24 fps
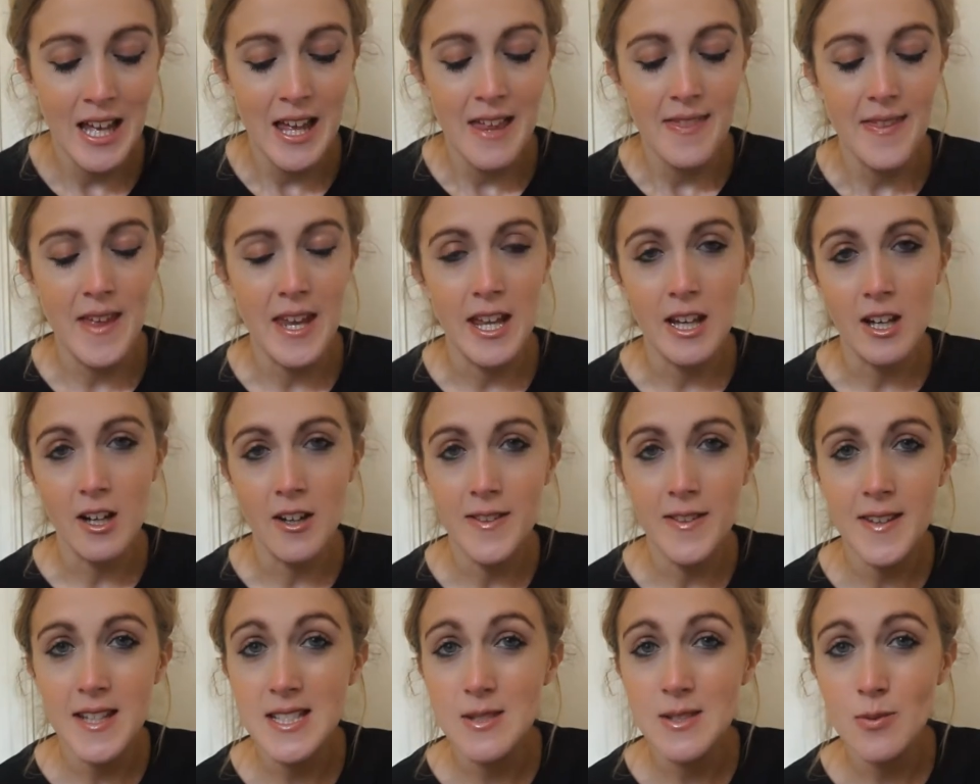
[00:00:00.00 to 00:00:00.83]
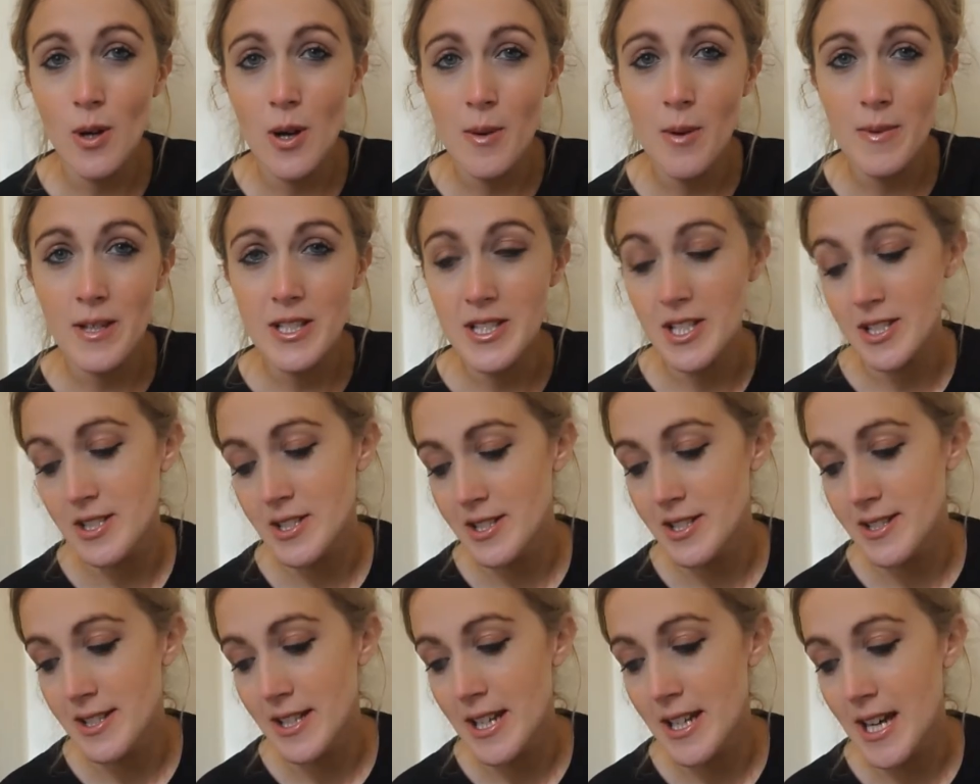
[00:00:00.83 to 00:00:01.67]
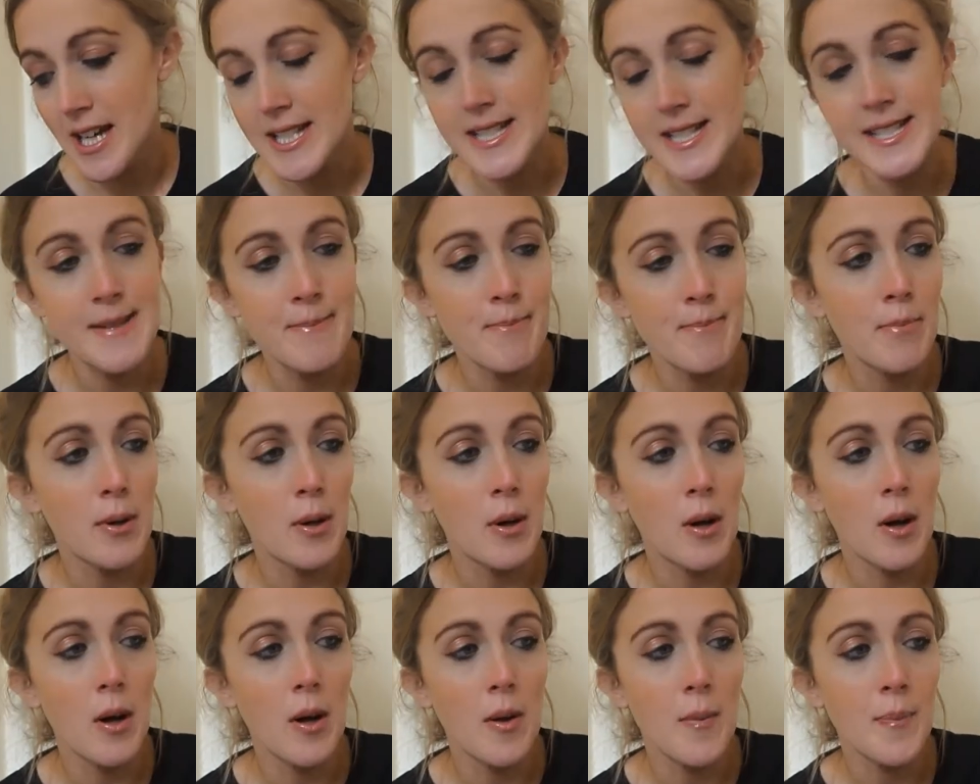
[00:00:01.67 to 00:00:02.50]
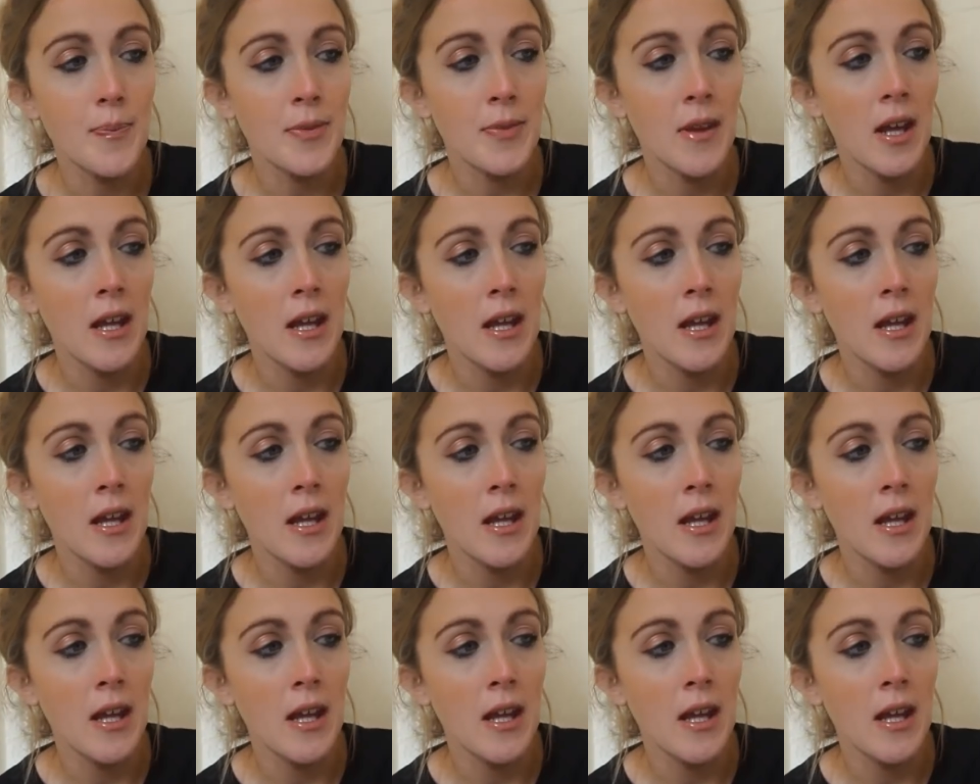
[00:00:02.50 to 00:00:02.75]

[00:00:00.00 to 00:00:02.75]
Then I got this one, which is just a nice, simple,